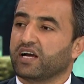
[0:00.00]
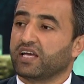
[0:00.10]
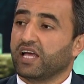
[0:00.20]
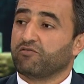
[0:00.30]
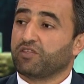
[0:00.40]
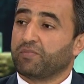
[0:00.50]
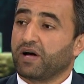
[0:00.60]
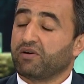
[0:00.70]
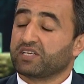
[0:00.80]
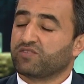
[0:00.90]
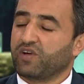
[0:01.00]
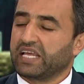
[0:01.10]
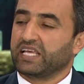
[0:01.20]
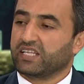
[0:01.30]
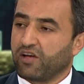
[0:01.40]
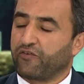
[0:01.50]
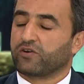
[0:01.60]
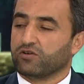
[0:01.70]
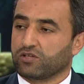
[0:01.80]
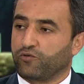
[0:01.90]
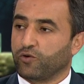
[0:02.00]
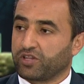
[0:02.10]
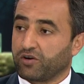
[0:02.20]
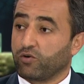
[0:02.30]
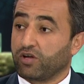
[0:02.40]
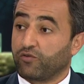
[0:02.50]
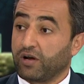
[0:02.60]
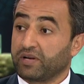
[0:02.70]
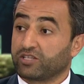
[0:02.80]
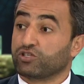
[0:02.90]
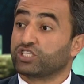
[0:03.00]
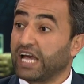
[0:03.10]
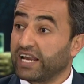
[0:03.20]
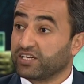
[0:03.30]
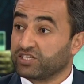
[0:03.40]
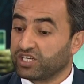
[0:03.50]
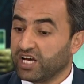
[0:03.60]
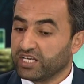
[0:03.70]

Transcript: gave the power, it's very difficult for the royal family to challenge